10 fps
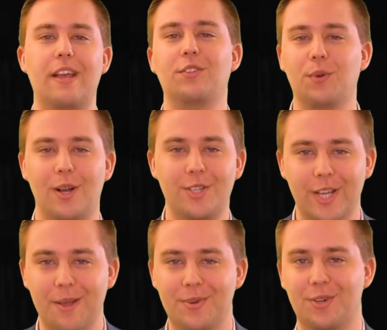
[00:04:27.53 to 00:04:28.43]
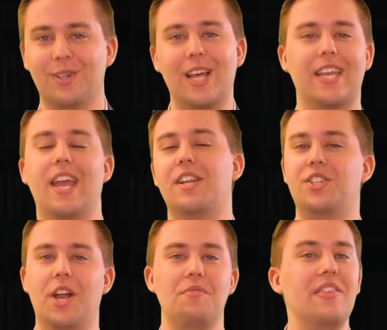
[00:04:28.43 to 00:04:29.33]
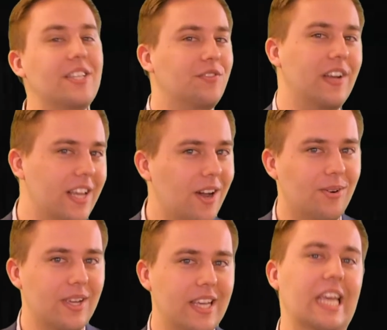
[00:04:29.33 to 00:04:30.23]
Thanks for watching, and be sure to like and share this video